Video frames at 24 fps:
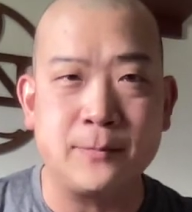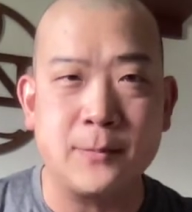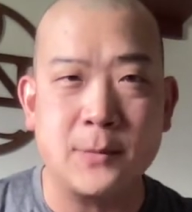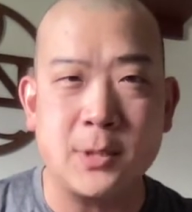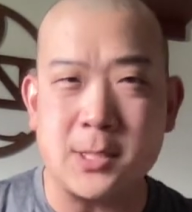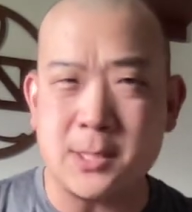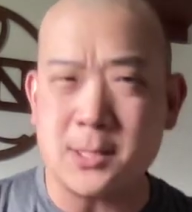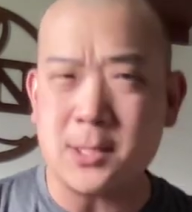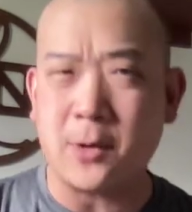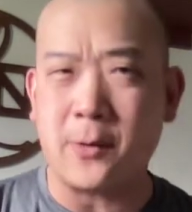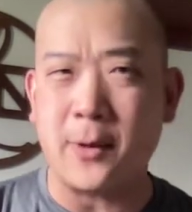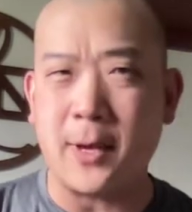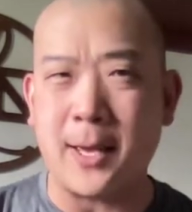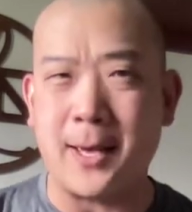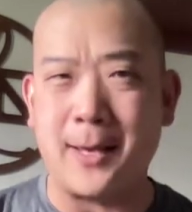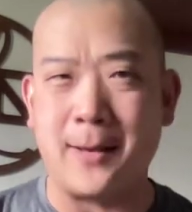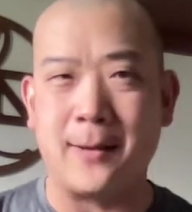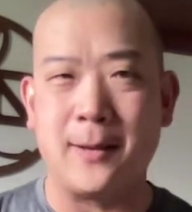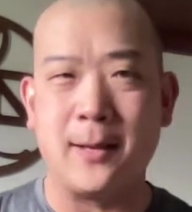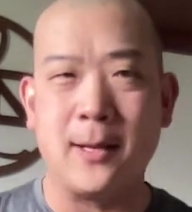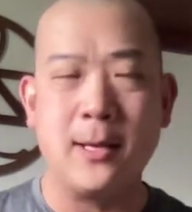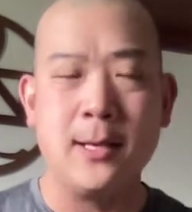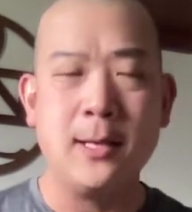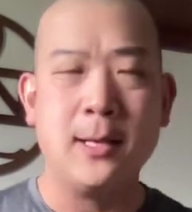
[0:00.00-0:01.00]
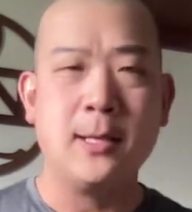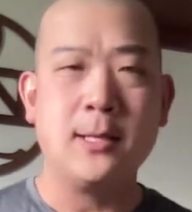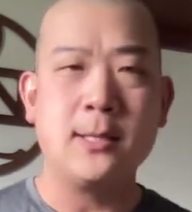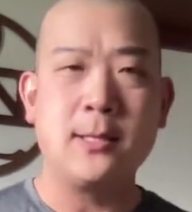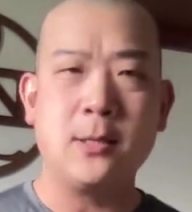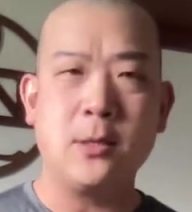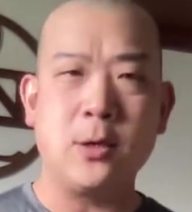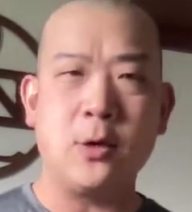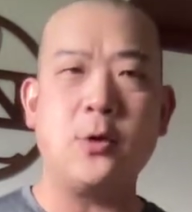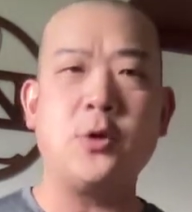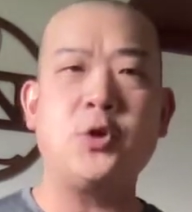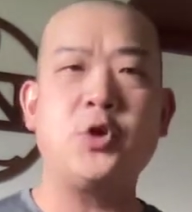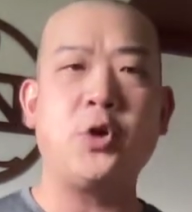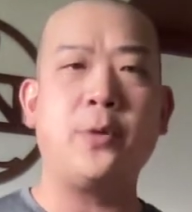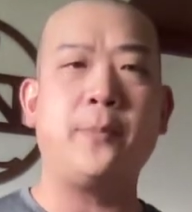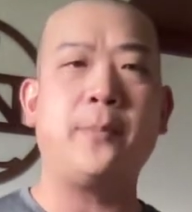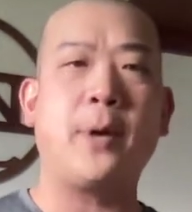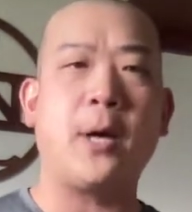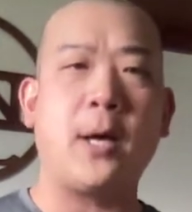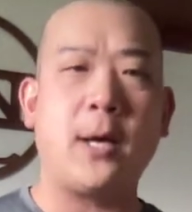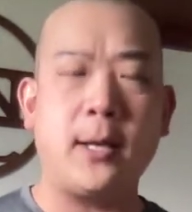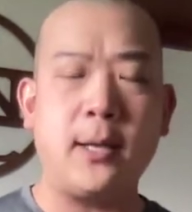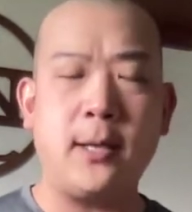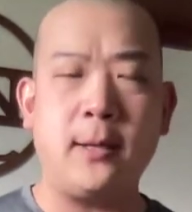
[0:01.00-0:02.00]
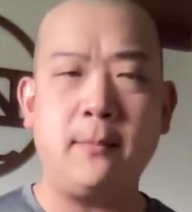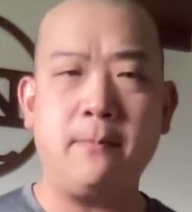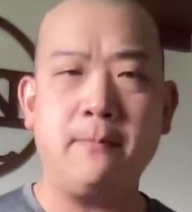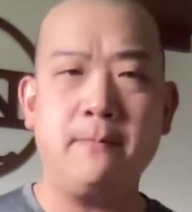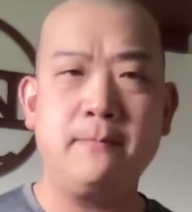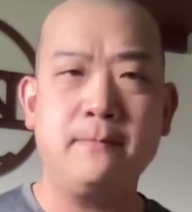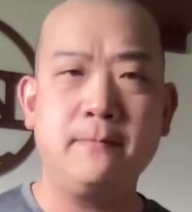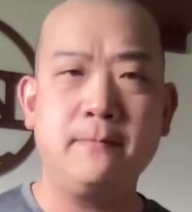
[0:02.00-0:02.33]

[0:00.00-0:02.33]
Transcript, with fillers: Let's go ahead. Notice your body.